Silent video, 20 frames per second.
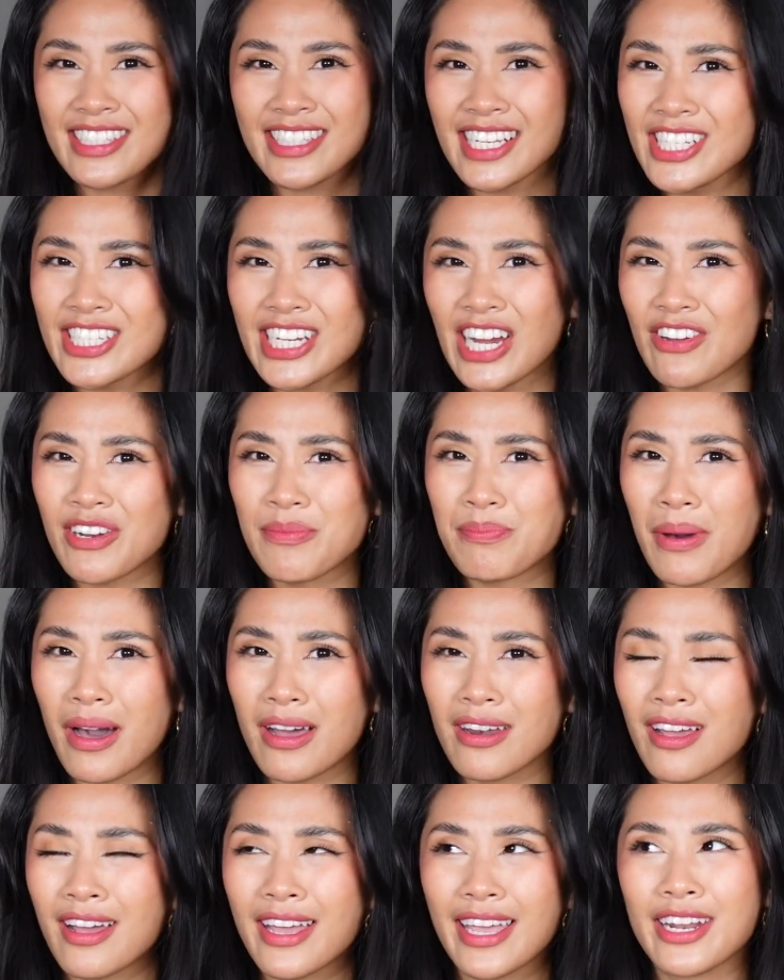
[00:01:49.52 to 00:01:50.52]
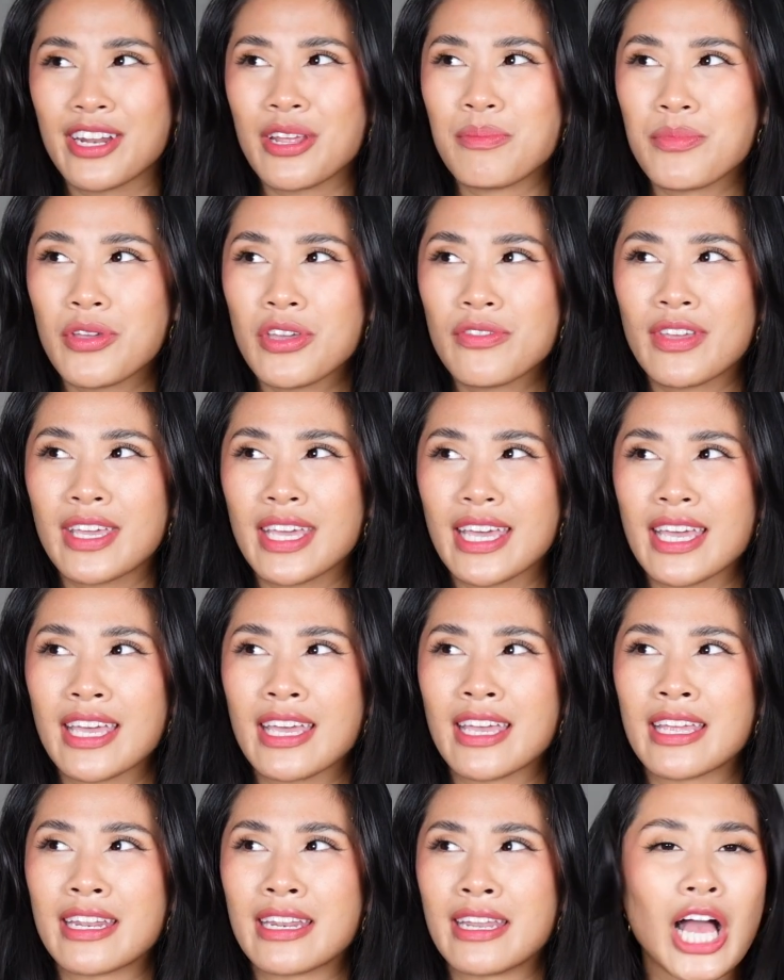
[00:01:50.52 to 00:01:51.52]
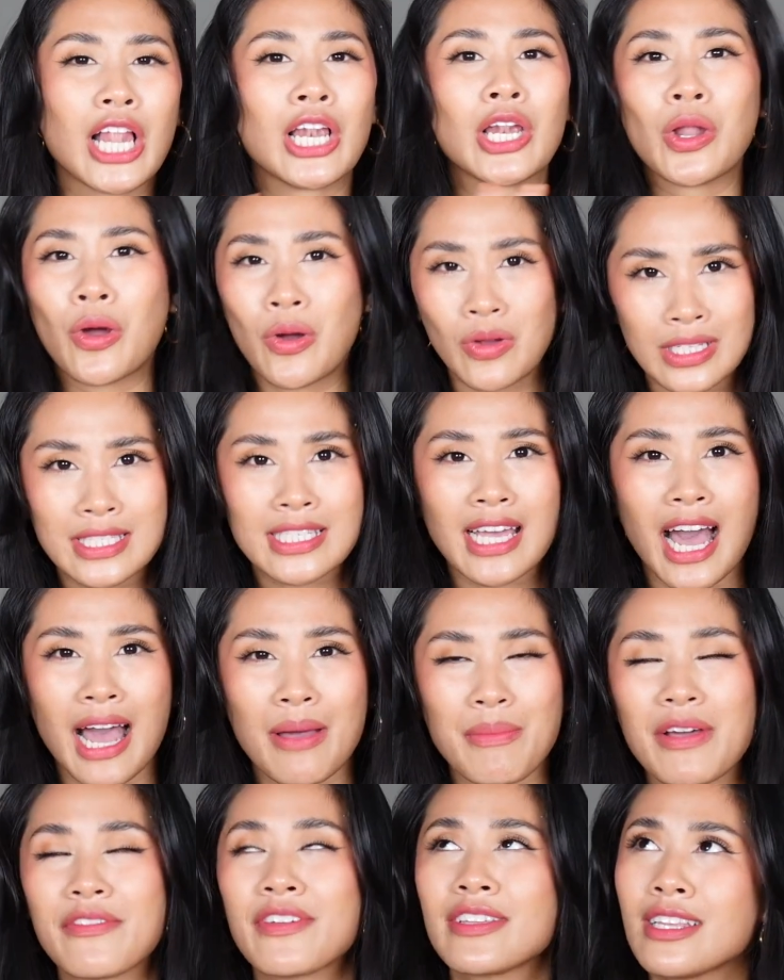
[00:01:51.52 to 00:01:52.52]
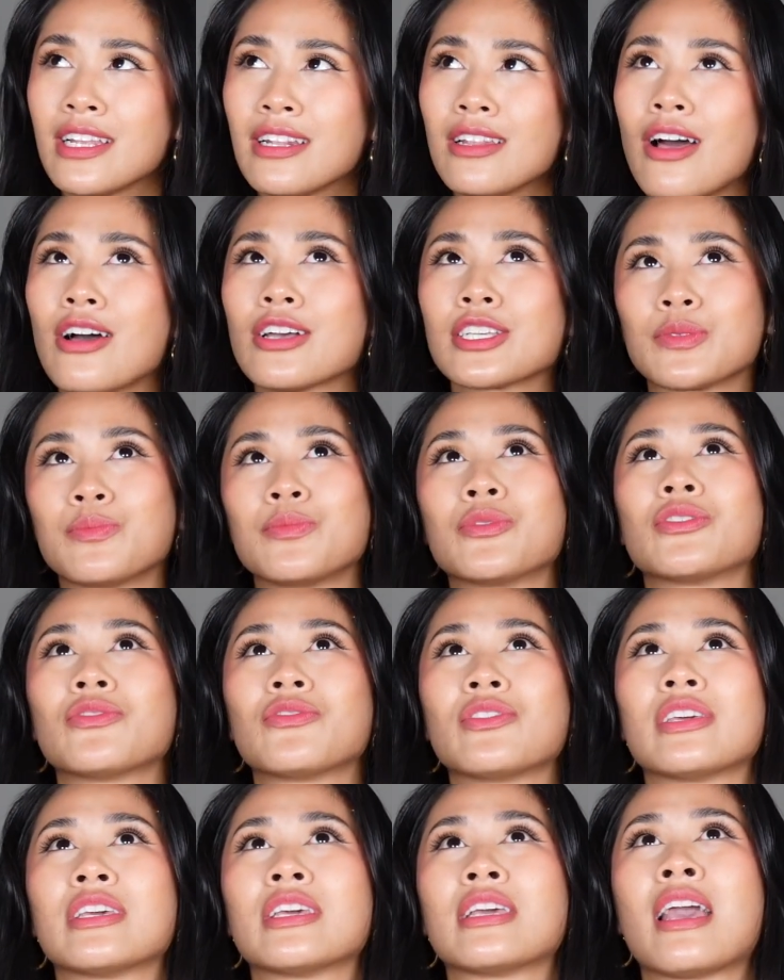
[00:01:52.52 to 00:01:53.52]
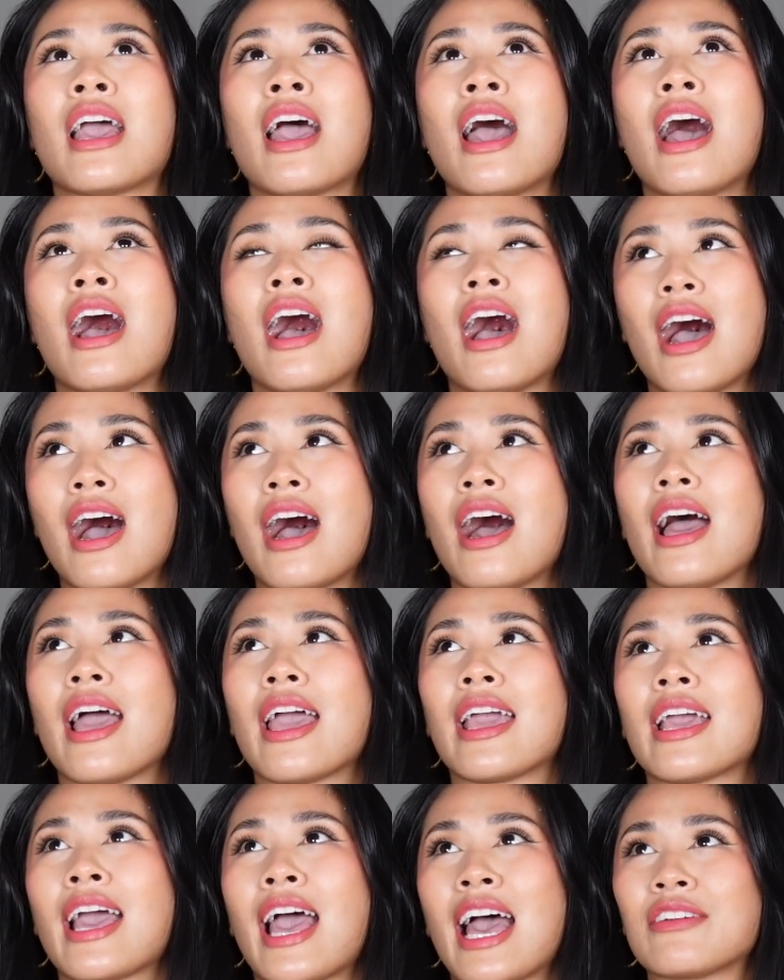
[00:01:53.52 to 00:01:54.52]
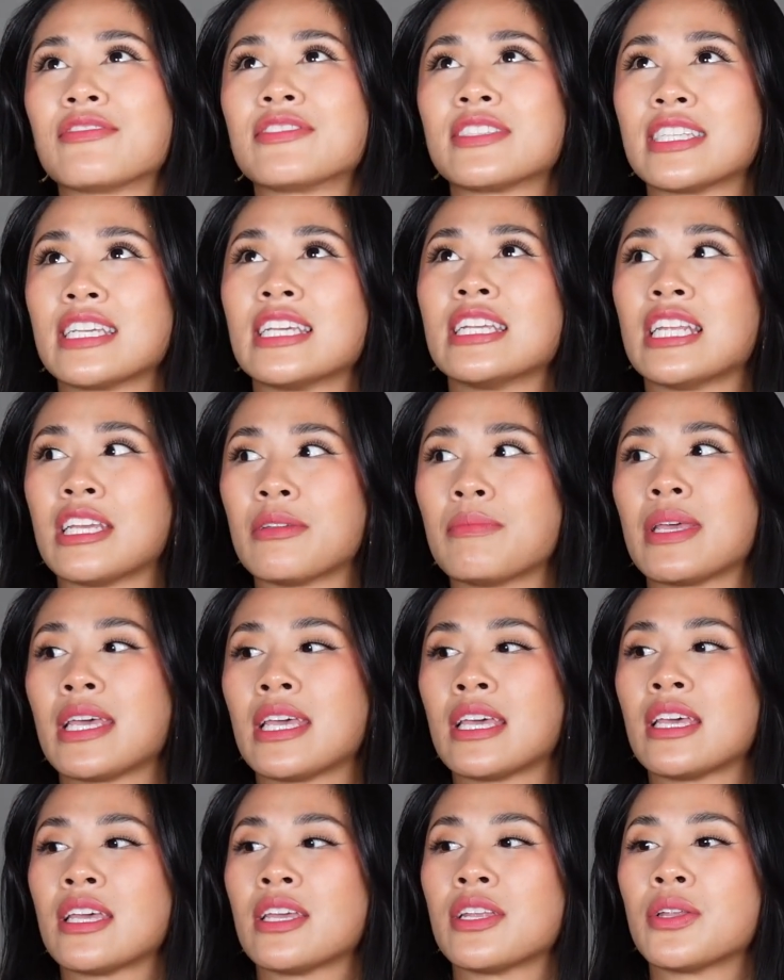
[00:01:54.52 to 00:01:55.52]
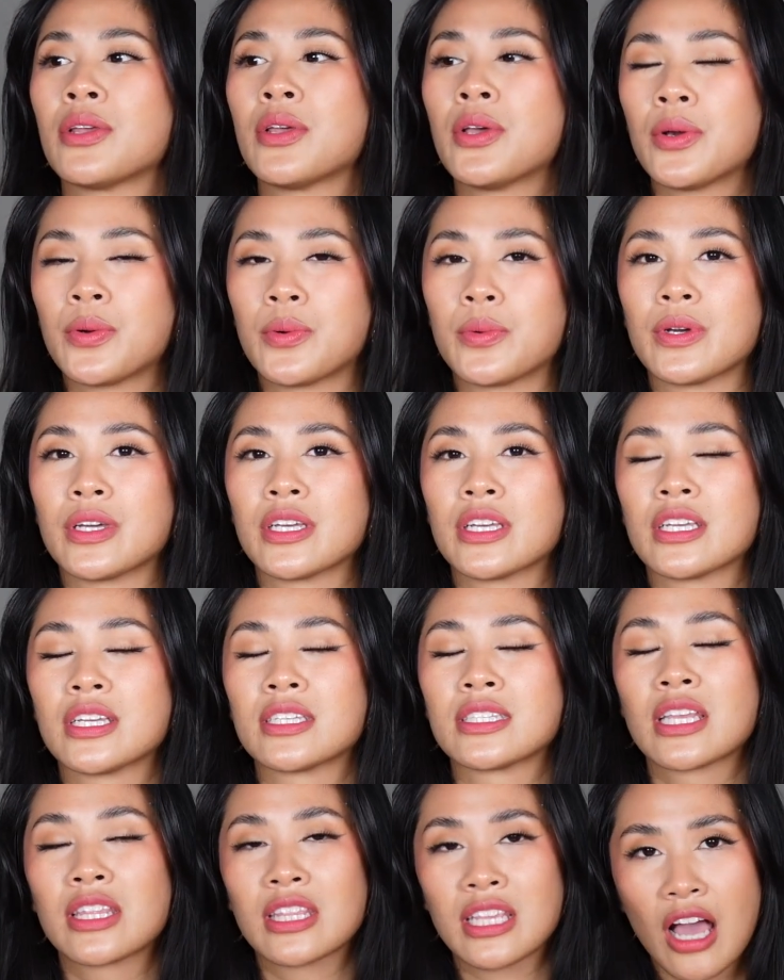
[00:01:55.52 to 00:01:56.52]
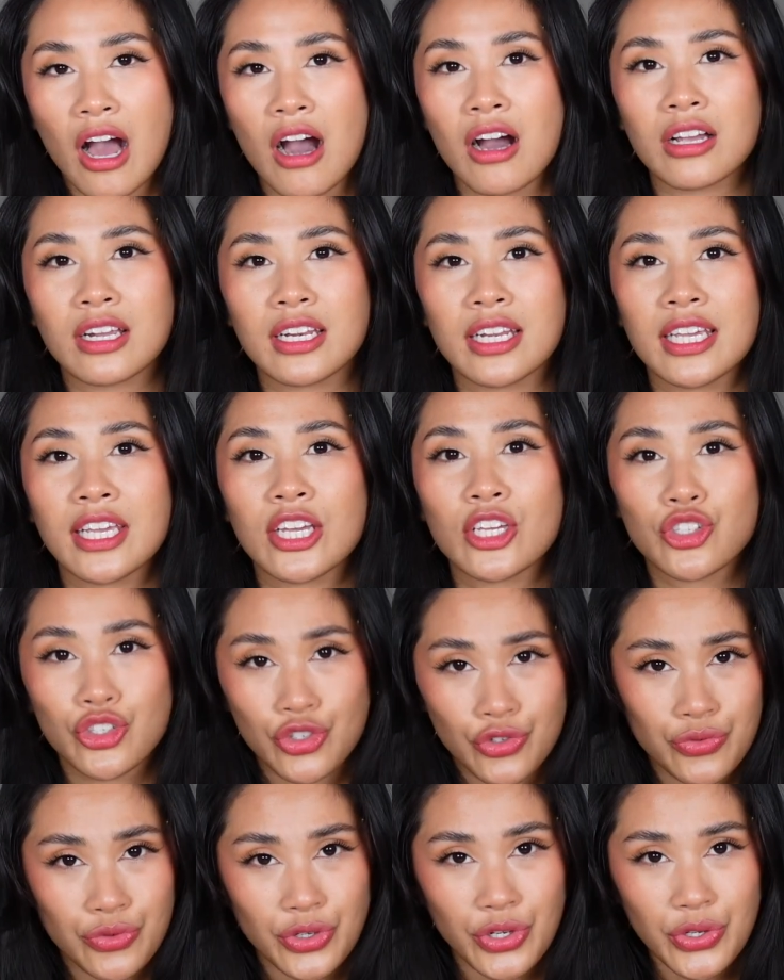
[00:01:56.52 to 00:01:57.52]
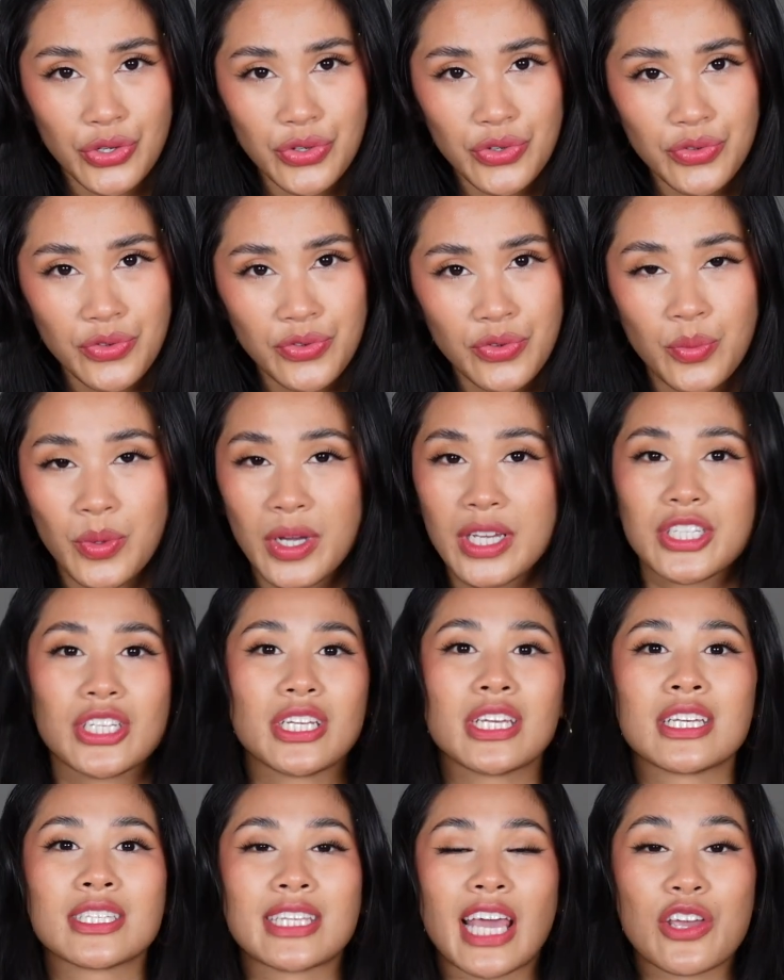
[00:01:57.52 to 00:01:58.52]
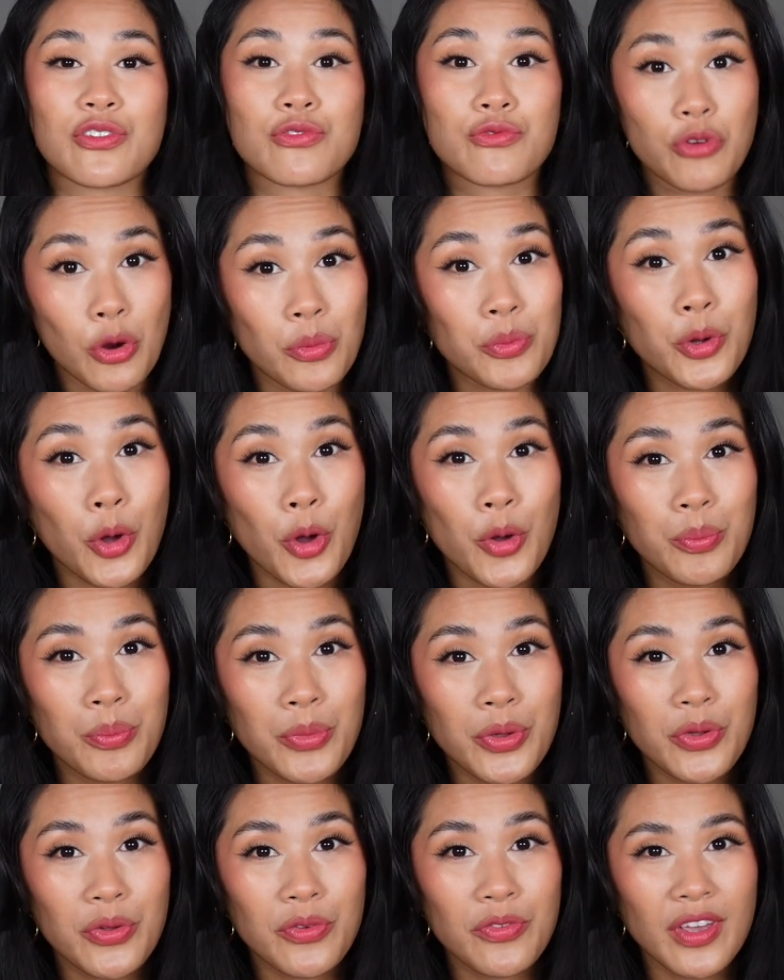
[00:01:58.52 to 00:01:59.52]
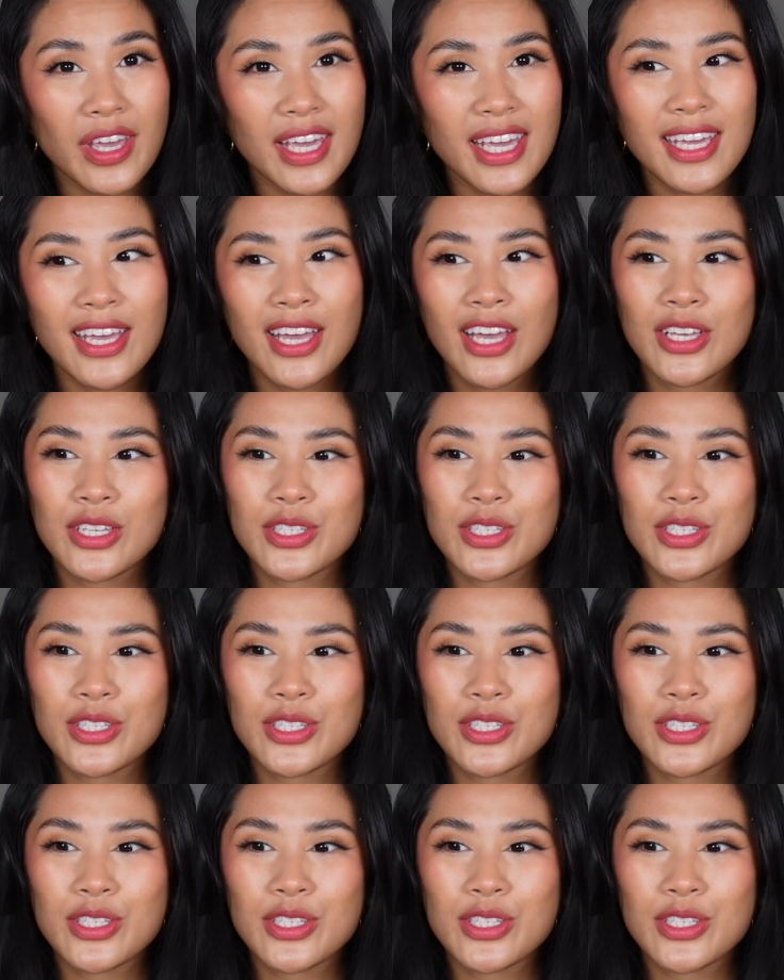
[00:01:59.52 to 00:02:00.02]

haven't seen Gerard Butler in a movie in a long time. I think the last movie I have seen him in was The Ugly Truth, which is a rom-com movie.